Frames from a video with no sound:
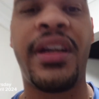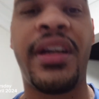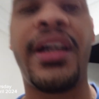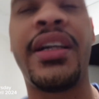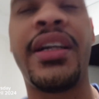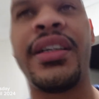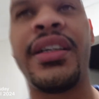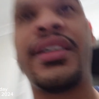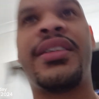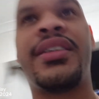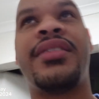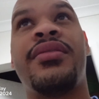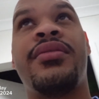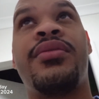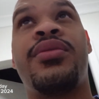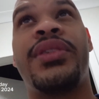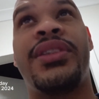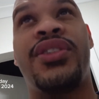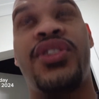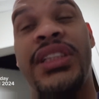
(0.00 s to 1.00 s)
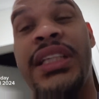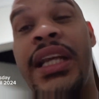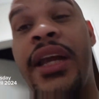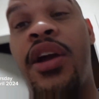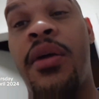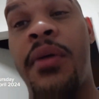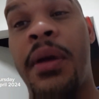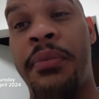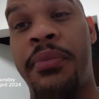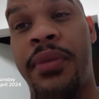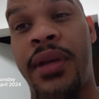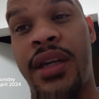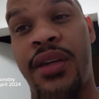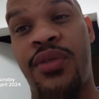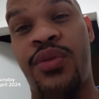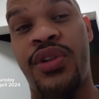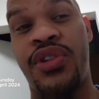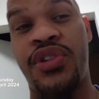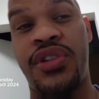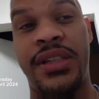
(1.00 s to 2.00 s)
I was just laying on my
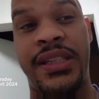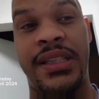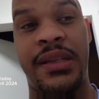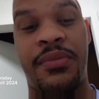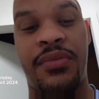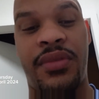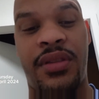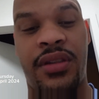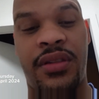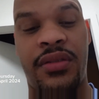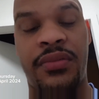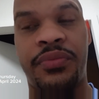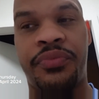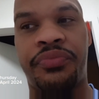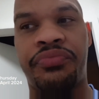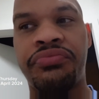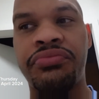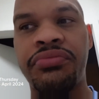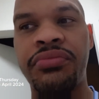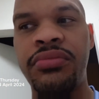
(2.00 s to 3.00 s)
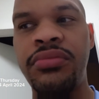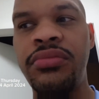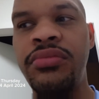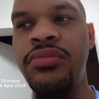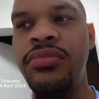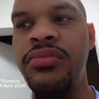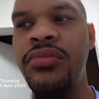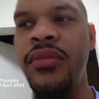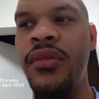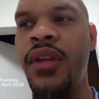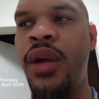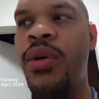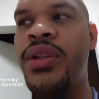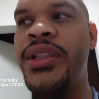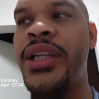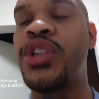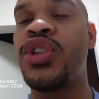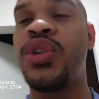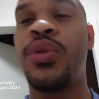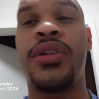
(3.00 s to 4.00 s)
bed watching something. I
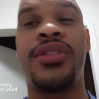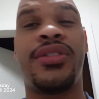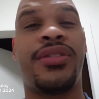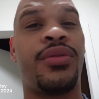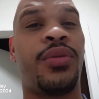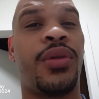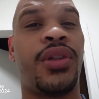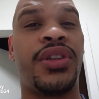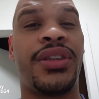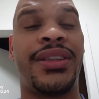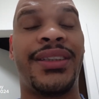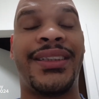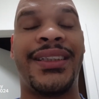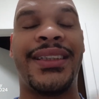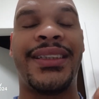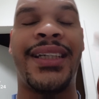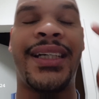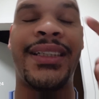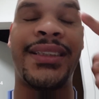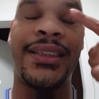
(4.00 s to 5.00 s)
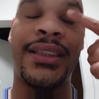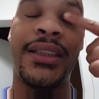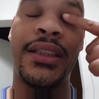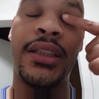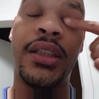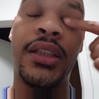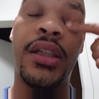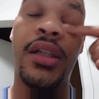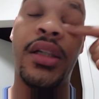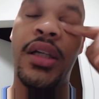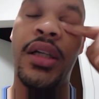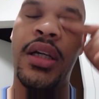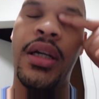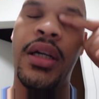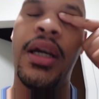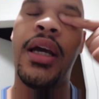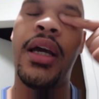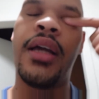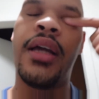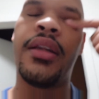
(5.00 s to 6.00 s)
was actually watching Saitati.
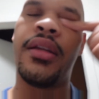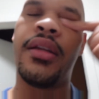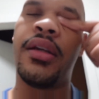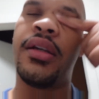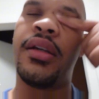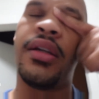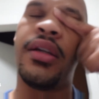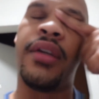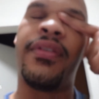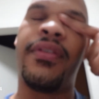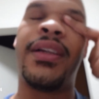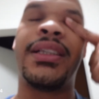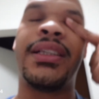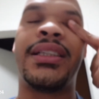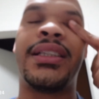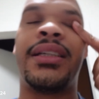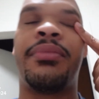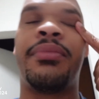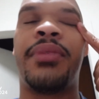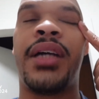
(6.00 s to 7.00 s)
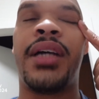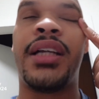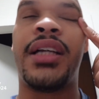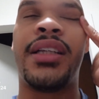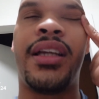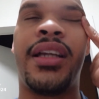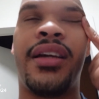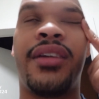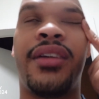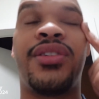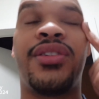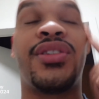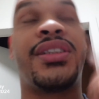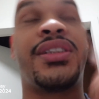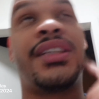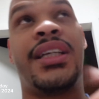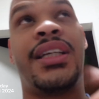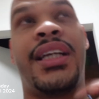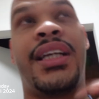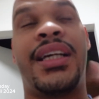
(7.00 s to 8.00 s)
And then I fell asleep. And then I
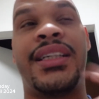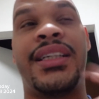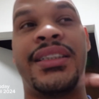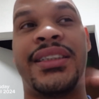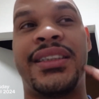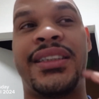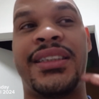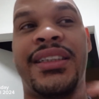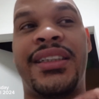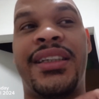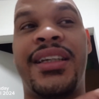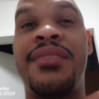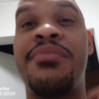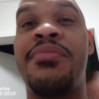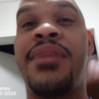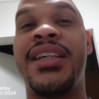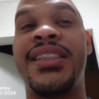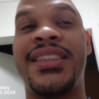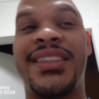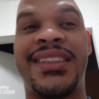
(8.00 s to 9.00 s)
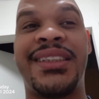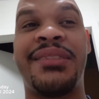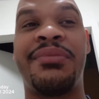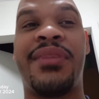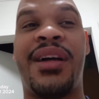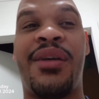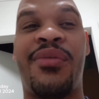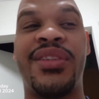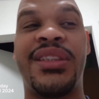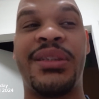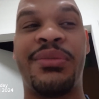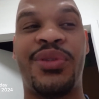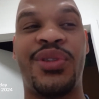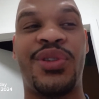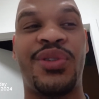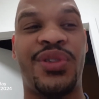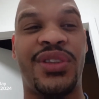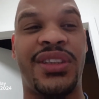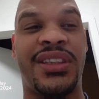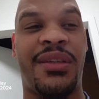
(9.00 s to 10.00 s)
just realized in my dream I was about
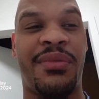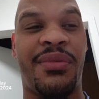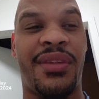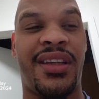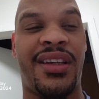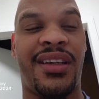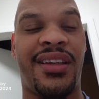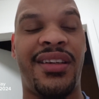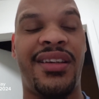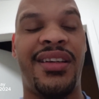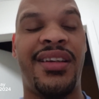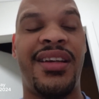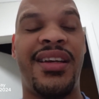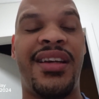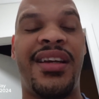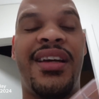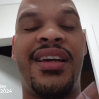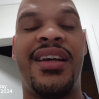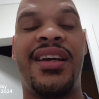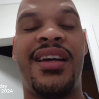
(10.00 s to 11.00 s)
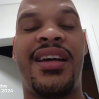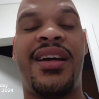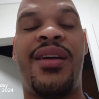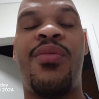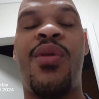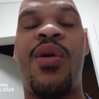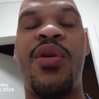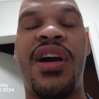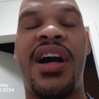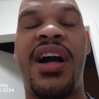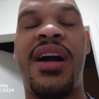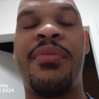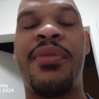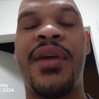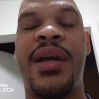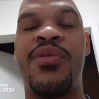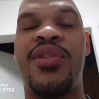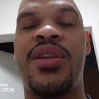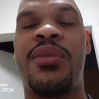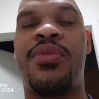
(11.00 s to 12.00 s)
to do something. Woke
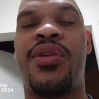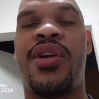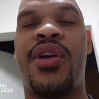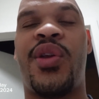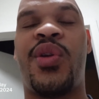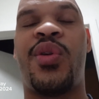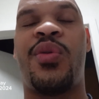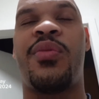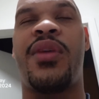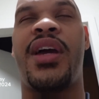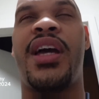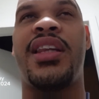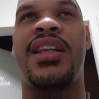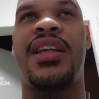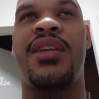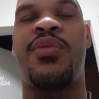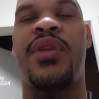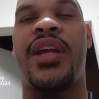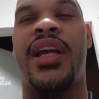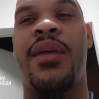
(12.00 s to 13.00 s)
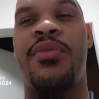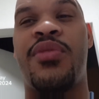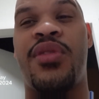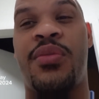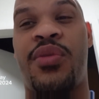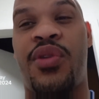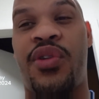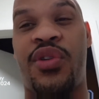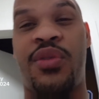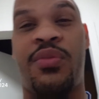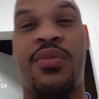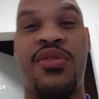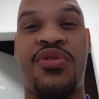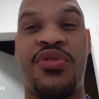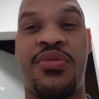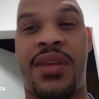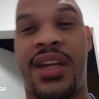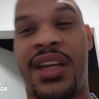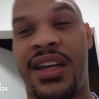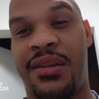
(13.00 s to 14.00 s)
up, came to the bathroom. And then when I came to the bathroom, I
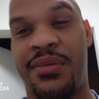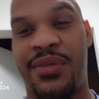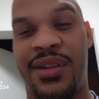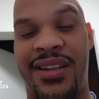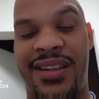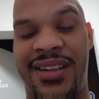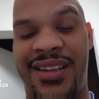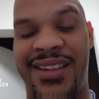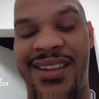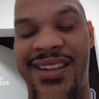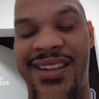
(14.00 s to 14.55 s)
saw my camera.